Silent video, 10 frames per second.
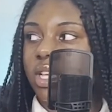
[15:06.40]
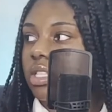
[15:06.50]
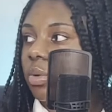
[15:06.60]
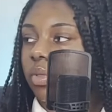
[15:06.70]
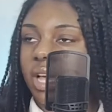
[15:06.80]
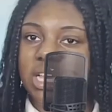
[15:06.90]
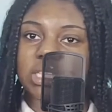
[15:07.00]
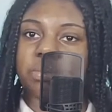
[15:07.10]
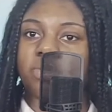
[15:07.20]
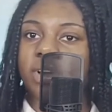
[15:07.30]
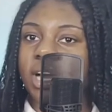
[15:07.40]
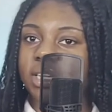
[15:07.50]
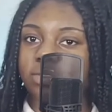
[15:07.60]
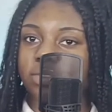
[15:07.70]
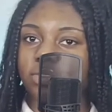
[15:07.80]
He's the one that has to
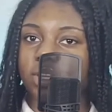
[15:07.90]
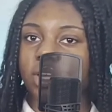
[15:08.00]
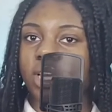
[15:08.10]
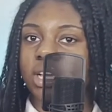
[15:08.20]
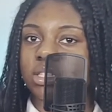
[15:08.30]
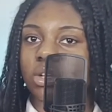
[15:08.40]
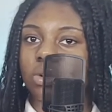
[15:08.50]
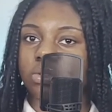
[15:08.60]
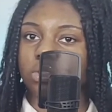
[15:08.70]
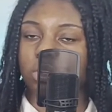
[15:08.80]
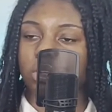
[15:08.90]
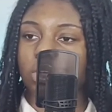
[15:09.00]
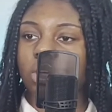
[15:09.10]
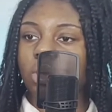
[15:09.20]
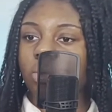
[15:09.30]
provide everything. He has to go to
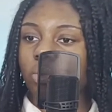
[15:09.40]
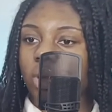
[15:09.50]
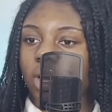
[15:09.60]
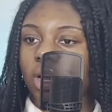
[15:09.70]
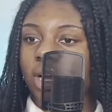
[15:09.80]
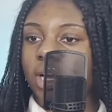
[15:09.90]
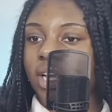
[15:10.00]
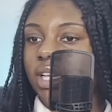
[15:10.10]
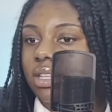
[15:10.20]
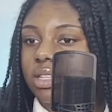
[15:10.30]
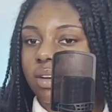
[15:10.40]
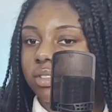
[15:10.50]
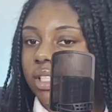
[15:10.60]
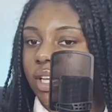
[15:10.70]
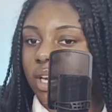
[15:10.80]
work. Like, he doesn't
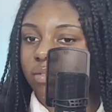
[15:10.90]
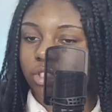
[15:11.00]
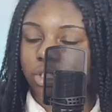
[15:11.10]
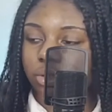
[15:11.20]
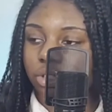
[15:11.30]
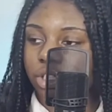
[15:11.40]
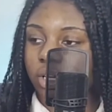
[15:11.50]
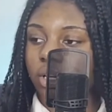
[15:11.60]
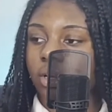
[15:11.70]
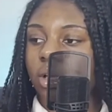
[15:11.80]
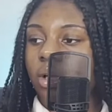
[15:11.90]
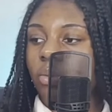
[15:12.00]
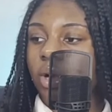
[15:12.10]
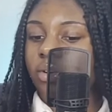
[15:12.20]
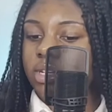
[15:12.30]
have to take care of the children.
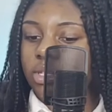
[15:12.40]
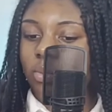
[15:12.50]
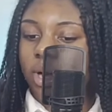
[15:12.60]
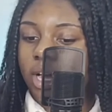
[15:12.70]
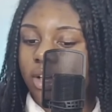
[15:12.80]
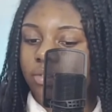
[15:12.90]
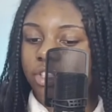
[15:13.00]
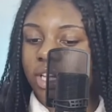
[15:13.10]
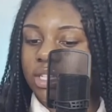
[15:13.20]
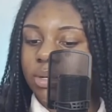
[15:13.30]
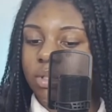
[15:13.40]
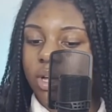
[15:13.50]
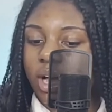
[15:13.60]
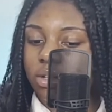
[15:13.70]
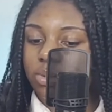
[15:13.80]
Whereas the wife, she has to be
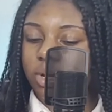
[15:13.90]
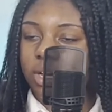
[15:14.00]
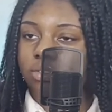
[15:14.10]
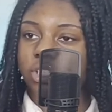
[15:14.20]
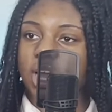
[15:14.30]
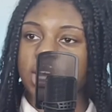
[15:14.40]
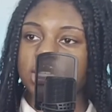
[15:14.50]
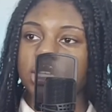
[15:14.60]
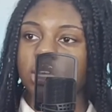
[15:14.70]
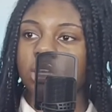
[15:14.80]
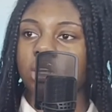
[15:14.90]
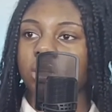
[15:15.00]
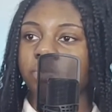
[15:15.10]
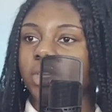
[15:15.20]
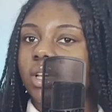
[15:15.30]
the housewife. She has
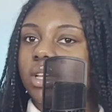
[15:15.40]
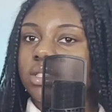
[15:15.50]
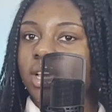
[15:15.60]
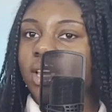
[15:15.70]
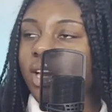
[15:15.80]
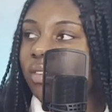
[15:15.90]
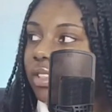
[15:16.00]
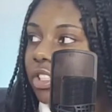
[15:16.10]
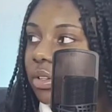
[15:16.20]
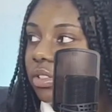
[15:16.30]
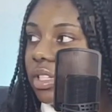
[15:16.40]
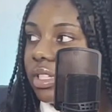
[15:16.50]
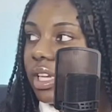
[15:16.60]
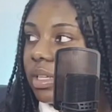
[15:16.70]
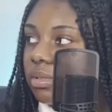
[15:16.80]
to, take care of the
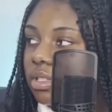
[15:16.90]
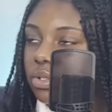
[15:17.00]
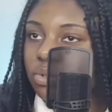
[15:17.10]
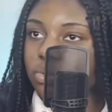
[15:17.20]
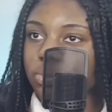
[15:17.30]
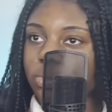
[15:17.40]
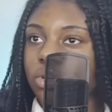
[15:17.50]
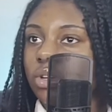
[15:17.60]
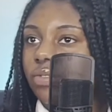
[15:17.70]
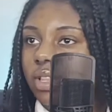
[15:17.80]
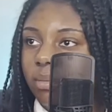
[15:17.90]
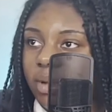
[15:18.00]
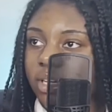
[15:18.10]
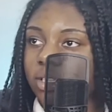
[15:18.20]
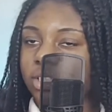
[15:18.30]
children, take them to school, cook for the
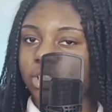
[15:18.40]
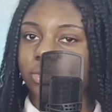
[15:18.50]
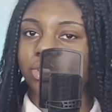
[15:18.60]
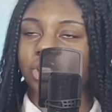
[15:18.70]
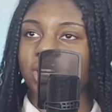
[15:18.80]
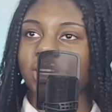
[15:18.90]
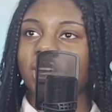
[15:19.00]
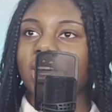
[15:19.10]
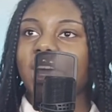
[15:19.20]
man and the children.